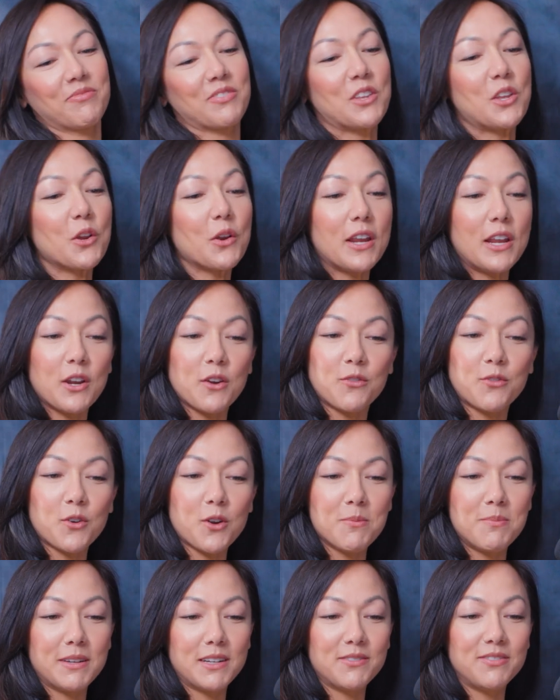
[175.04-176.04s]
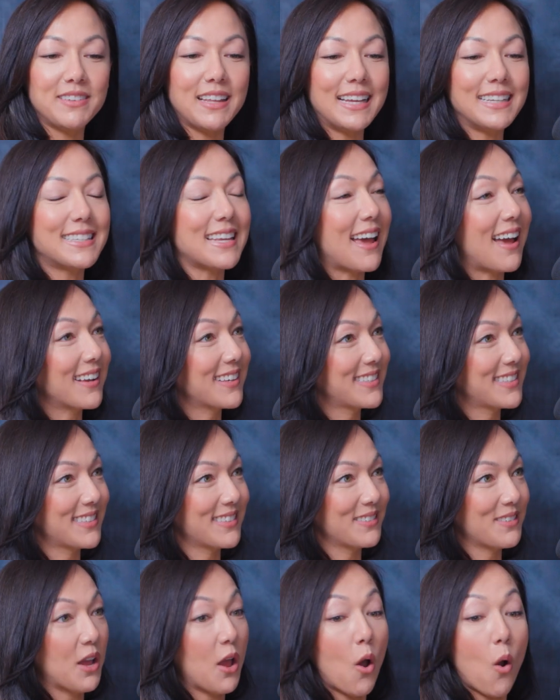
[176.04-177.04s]
You're here for a bit of
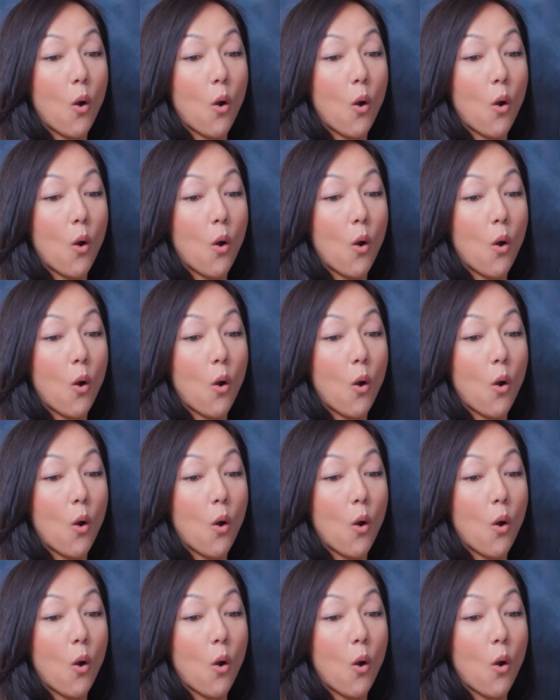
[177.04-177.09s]
latex.